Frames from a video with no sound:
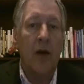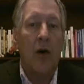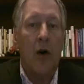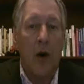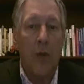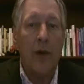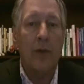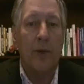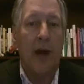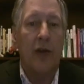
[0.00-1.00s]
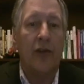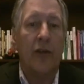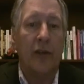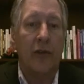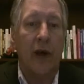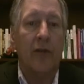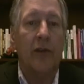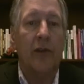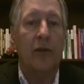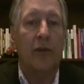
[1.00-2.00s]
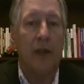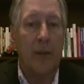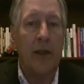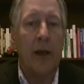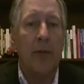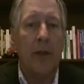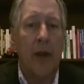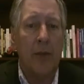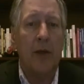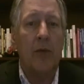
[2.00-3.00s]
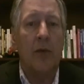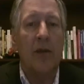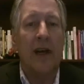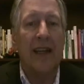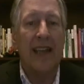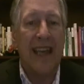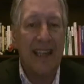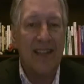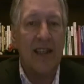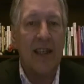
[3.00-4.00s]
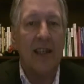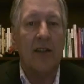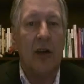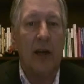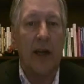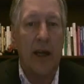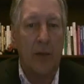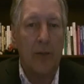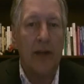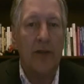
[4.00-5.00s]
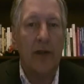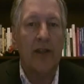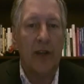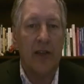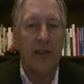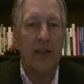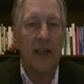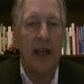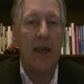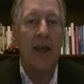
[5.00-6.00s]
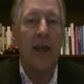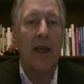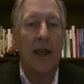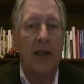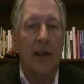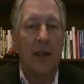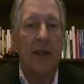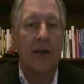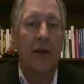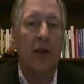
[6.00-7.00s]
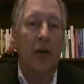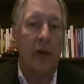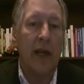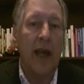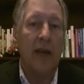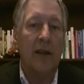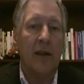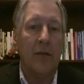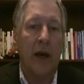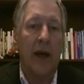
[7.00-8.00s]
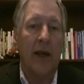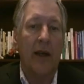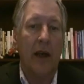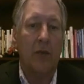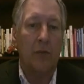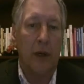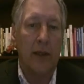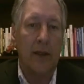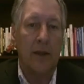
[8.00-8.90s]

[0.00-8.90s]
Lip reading: open a browser and travel to www.ensi.helpmetrics.ca and click the Create My Account button.